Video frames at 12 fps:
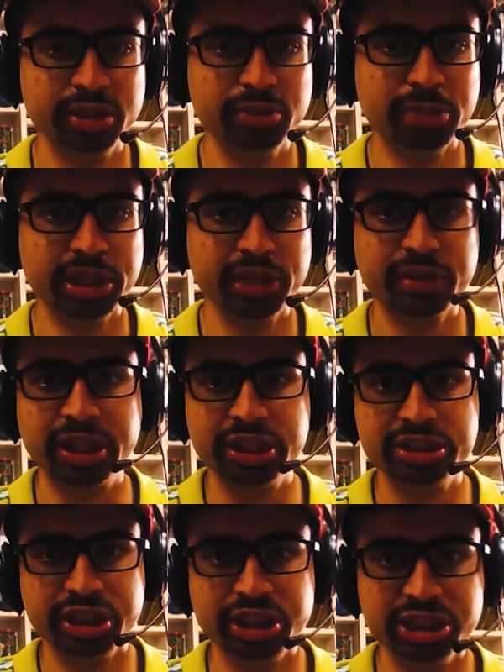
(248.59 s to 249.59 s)
whenever I
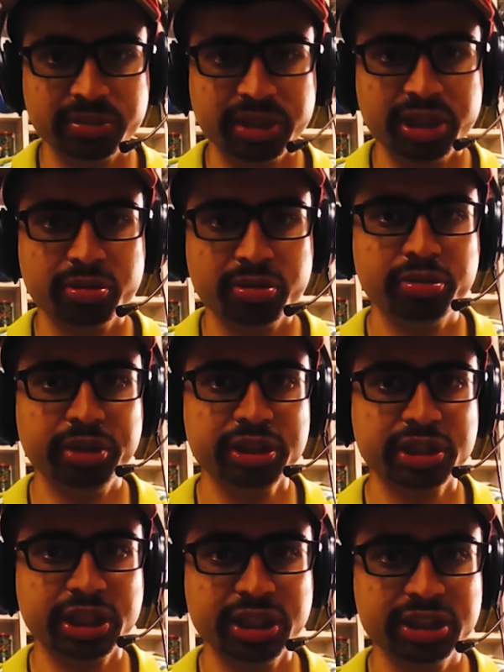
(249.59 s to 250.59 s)
change my logo, in
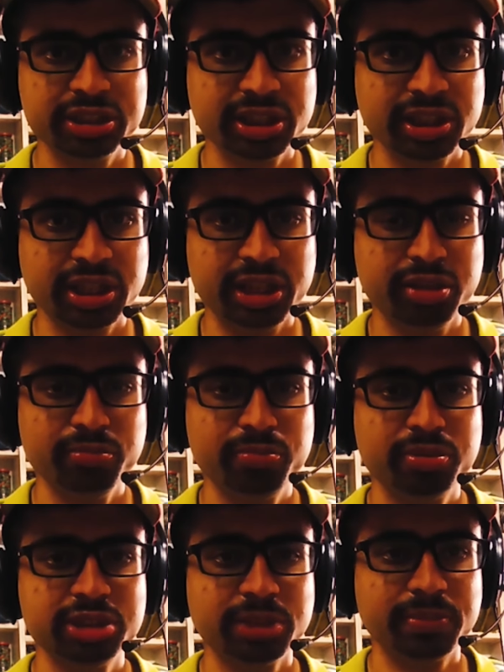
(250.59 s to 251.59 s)
case I don't
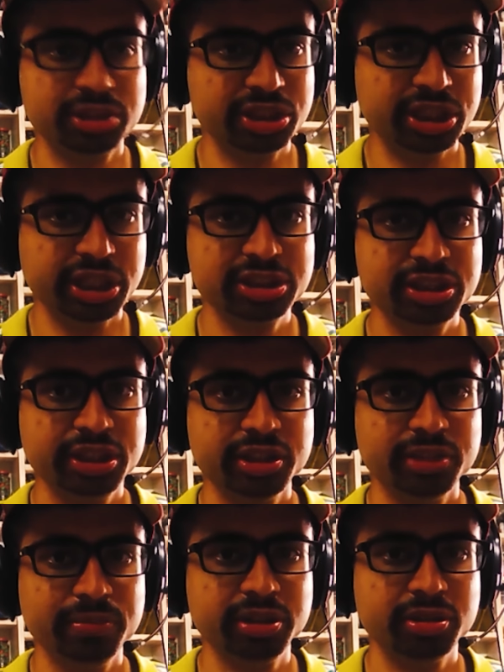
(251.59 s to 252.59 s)
put up a text
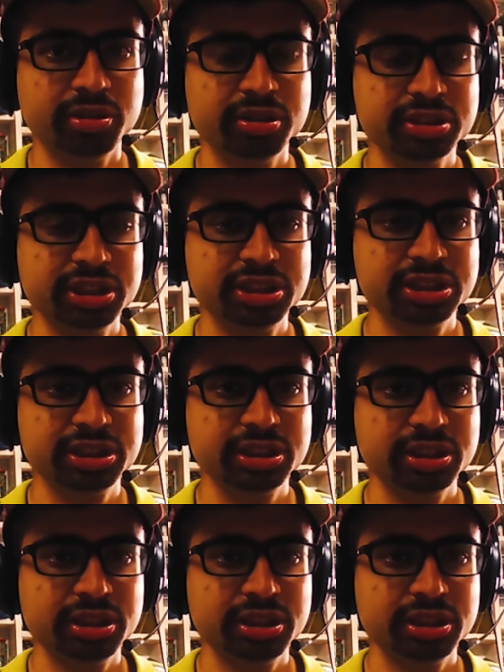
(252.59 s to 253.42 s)
there because it's